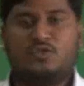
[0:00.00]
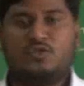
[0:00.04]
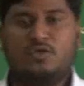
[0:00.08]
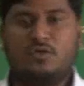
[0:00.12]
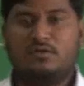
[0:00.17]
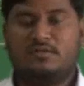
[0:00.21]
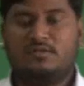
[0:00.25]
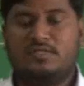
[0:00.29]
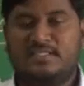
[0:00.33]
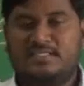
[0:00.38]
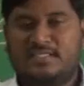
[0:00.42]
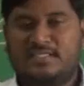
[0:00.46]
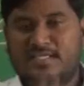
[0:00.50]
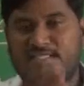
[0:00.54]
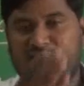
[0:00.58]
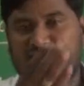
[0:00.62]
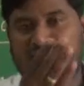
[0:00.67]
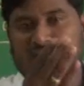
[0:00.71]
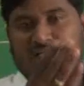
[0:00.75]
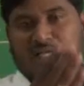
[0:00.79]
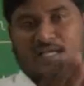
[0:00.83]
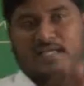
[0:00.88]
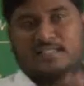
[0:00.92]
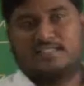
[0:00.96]
So this
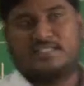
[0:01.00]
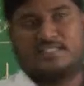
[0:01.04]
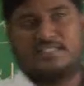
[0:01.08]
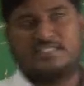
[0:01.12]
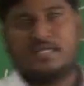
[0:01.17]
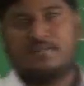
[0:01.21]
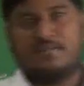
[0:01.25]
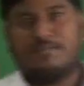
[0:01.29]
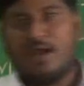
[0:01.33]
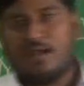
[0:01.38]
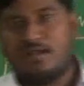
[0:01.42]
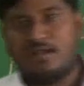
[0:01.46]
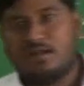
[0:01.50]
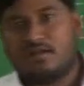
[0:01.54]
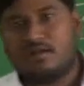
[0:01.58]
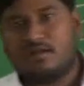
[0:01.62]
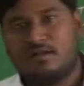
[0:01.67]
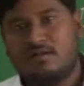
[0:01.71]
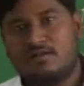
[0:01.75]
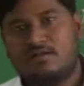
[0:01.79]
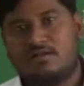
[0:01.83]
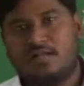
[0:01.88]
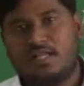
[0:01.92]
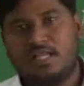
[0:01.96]
is a systematic
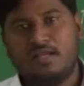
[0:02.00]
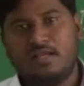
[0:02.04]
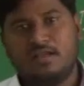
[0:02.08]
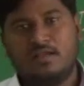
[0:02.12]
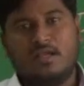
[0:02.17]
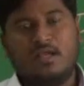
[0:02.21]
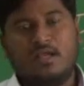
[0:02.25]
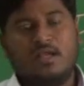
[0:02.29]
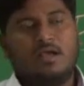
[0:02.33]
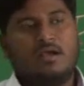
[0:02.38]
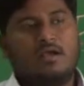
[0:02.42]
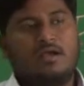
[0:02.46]
country